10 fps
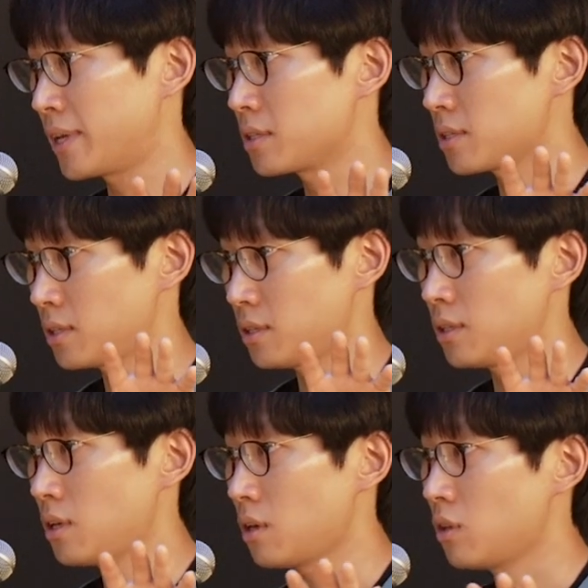space.
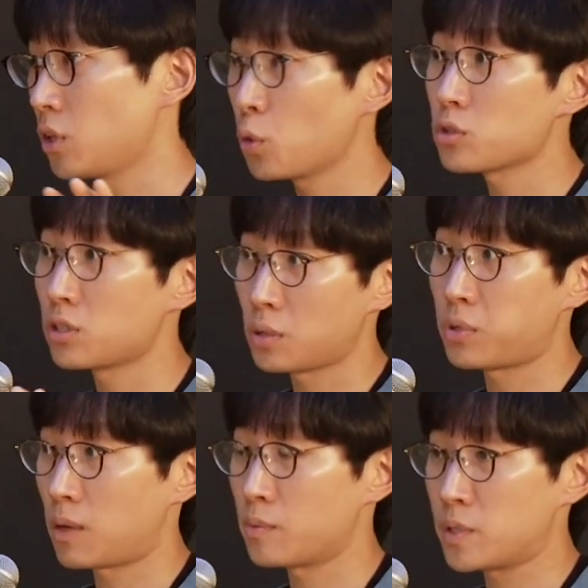Those are the
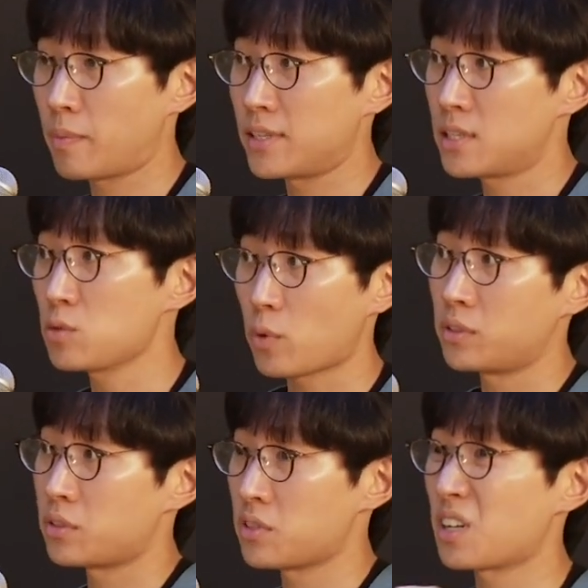problem spaces
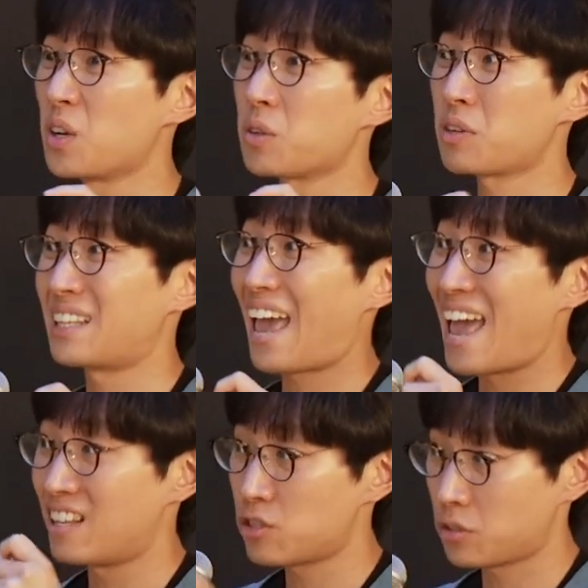where there's a concrete
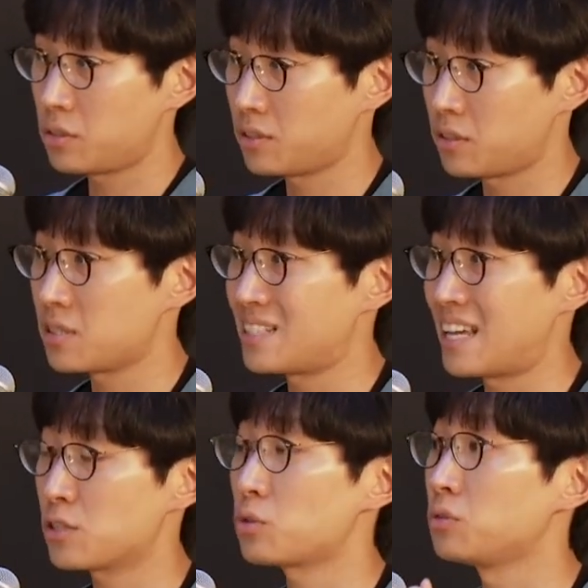answer. There's
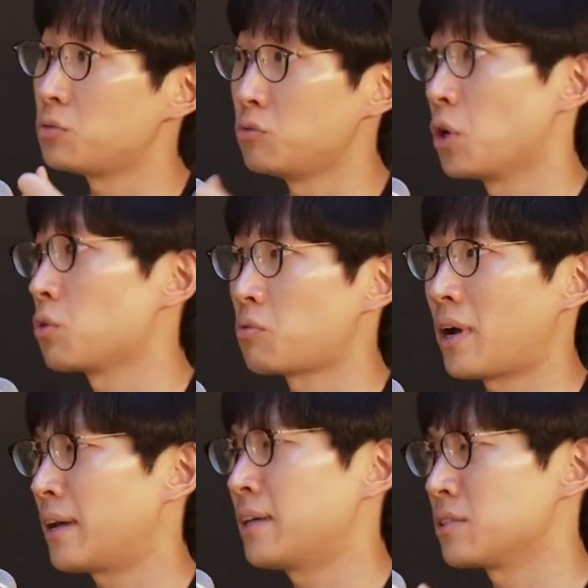yes or no
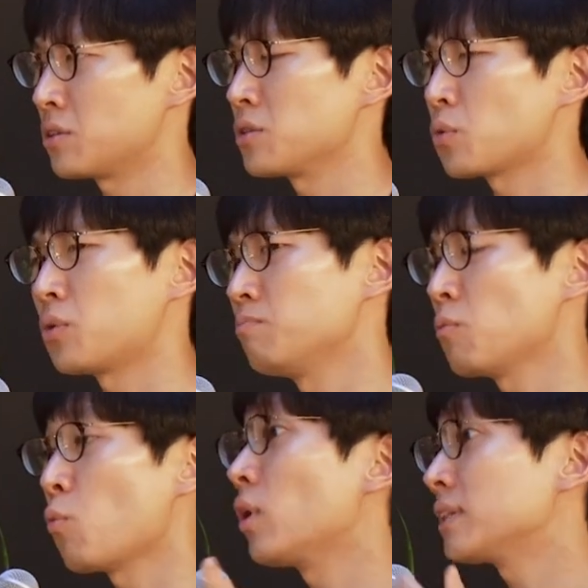right answers. Or
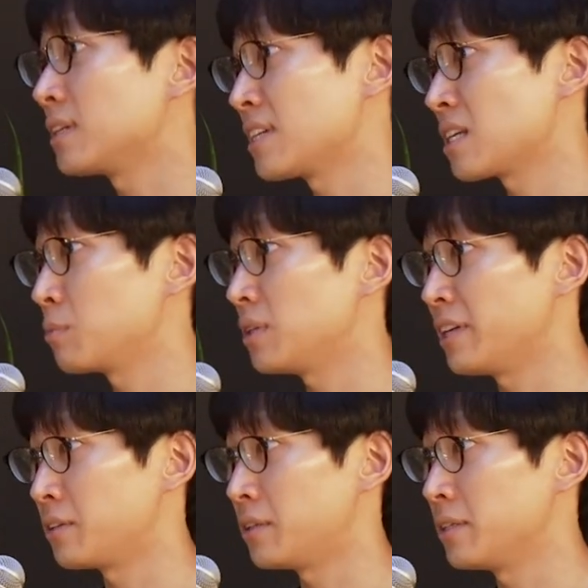one good example
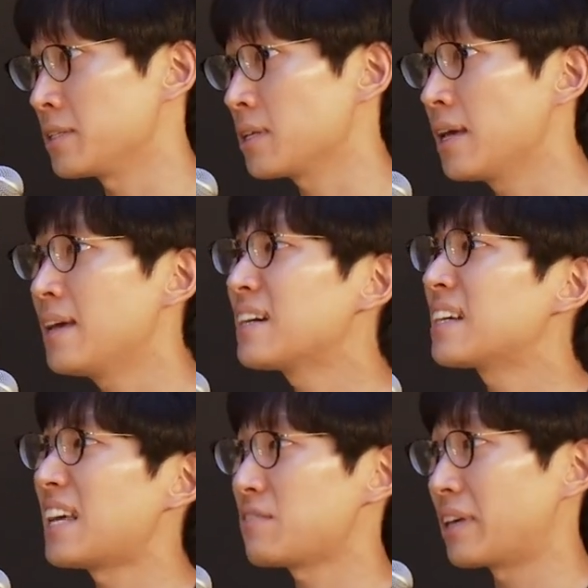here is
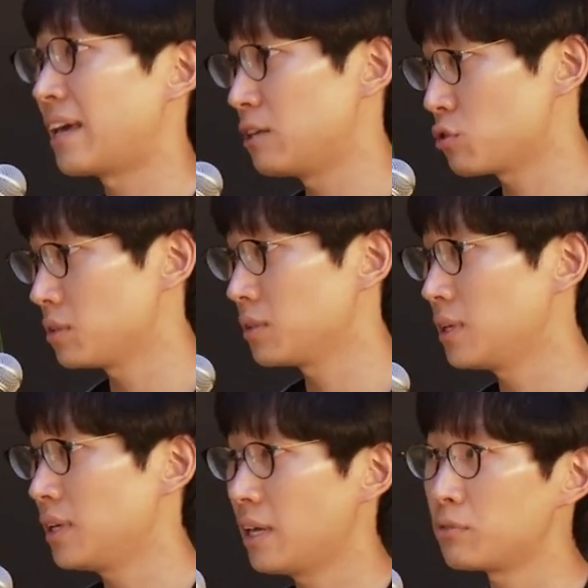classification.
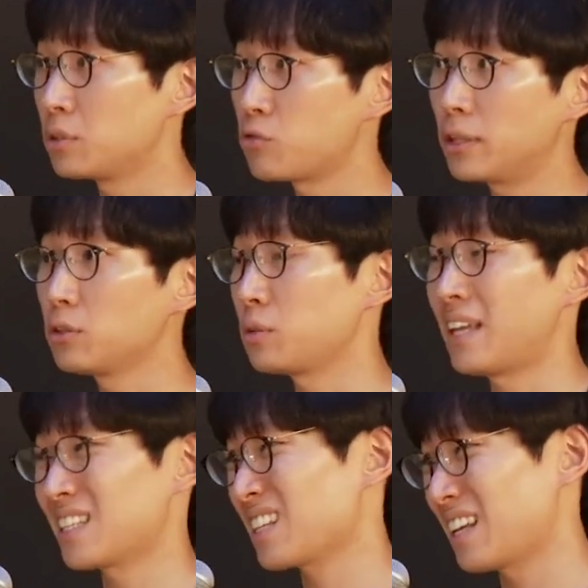If you're trying to do
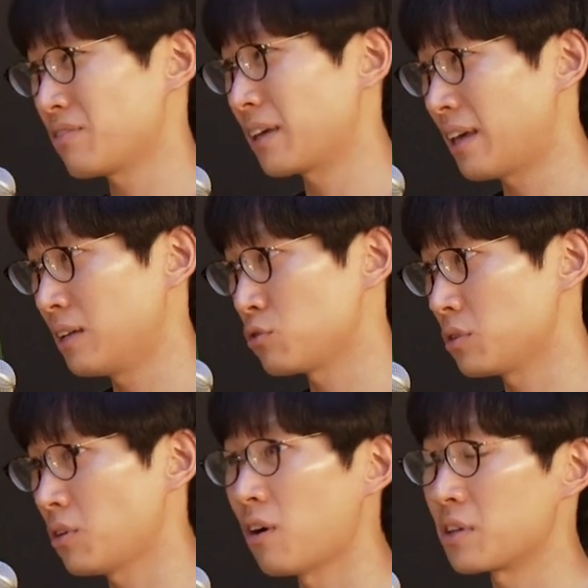text
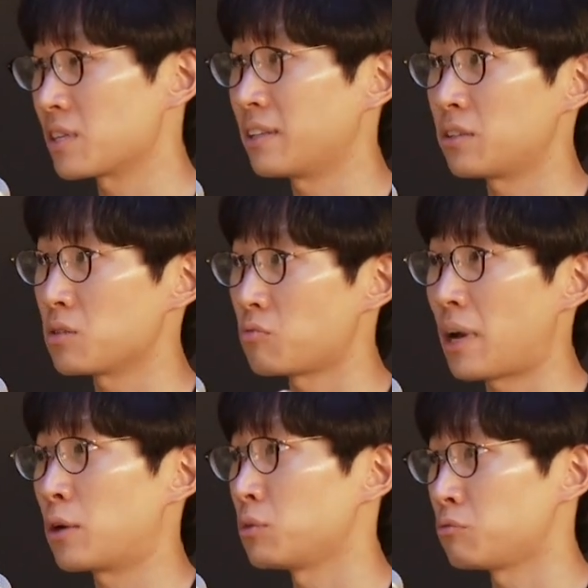classification, obviously there's
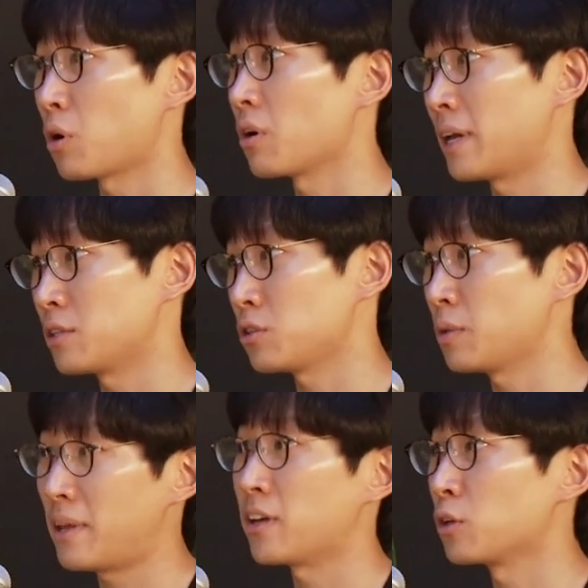right or wrong
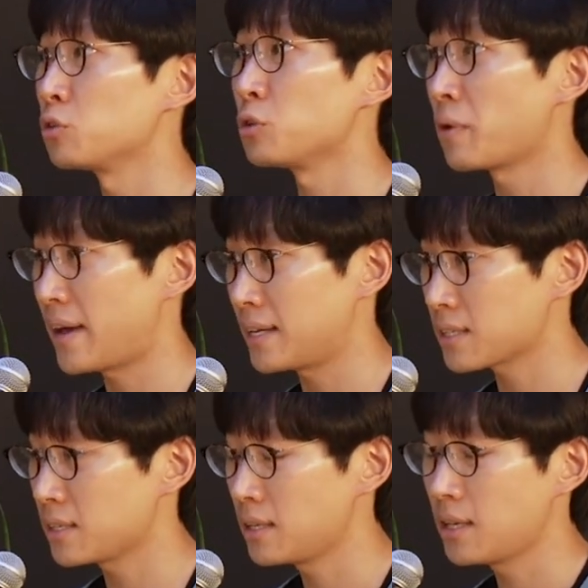answer depending on who you
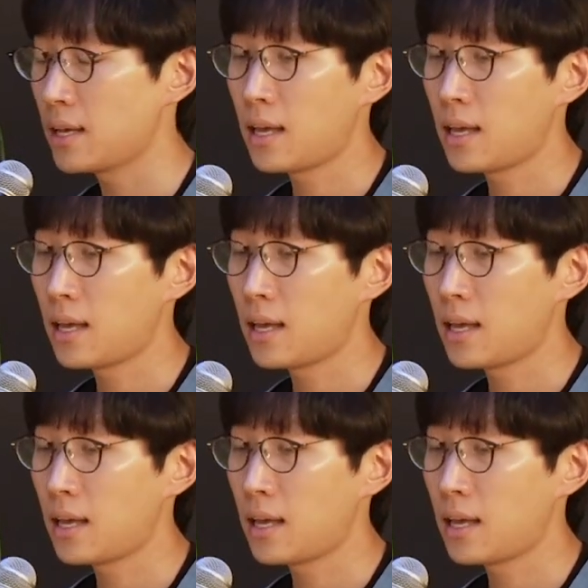ask.